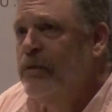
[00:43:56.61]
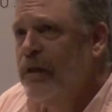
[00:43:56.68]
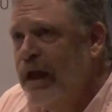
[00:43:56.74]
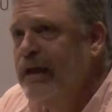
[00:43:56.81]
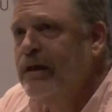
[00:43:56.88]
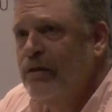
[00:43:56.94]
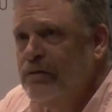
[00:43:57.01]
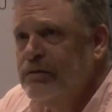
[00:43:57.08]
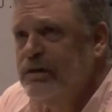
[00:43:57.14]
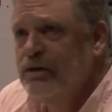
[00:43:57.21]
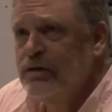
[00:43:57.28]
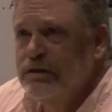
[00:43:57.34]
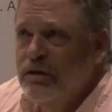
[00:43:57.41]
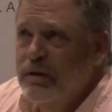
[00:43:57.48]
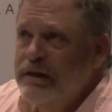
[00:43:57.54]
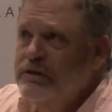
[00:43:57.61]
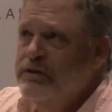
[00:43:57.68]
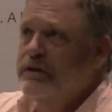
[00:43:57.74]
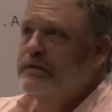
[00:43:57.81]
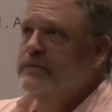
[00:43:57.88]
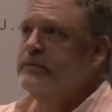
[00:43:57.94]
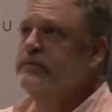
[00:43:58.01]
Thank you. It's a good
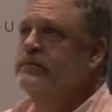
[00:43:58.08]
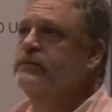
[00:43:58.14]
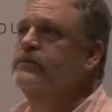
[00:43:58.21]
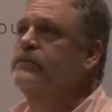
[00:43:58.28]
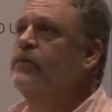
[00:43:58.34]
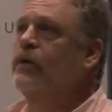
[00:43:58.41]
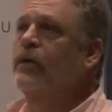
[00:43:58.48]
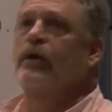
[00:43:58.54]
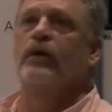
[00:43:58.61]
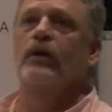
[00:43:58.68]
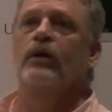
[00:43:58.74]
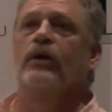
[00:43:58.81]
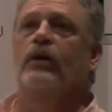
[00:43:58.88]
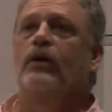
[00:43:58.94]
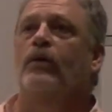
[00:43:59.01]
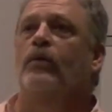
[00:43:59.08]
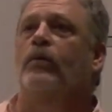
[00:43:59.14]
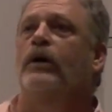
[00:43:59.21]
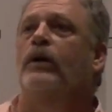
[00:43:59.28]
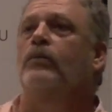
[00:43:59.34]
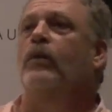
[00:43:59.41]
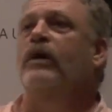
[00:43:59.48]
question.
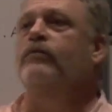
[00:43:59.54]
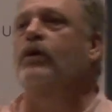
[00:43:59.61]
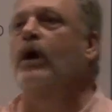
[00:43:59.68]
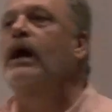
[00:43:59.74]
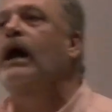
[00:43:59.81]
Where, wave your,